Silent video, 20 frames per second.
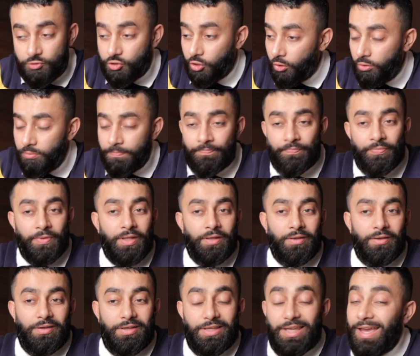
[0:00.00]
So
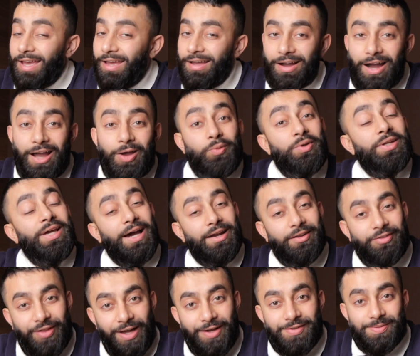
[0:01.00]
yeah, I only
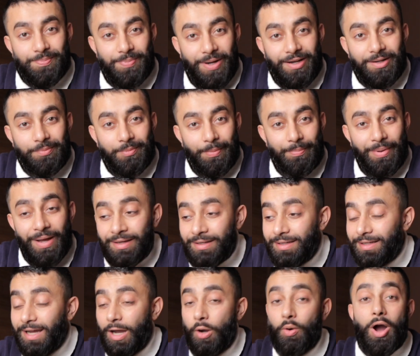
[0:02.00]
had £1,000 in my
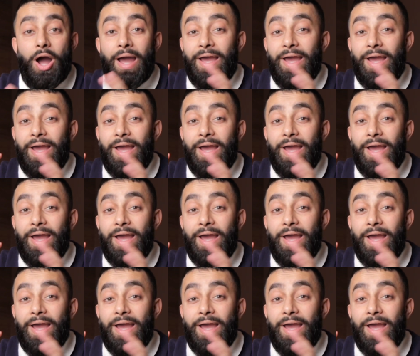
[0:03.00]
bank account.